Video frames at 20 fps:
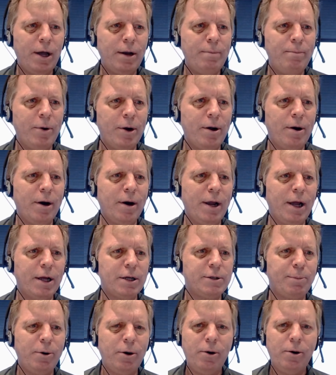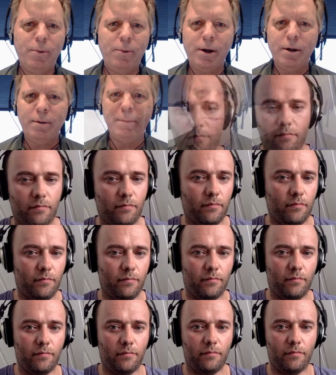ahead and bring on our guest. Per, welcome to the
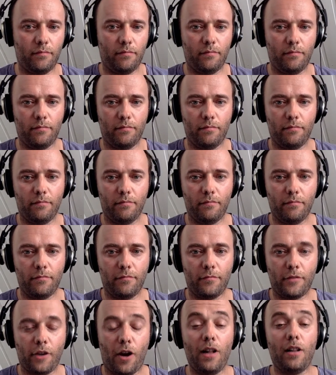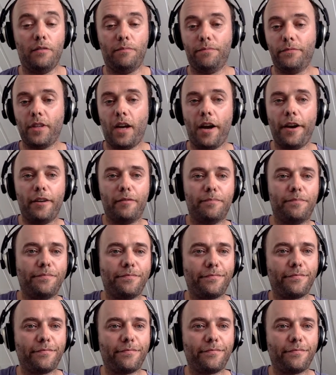show. Oh, hi.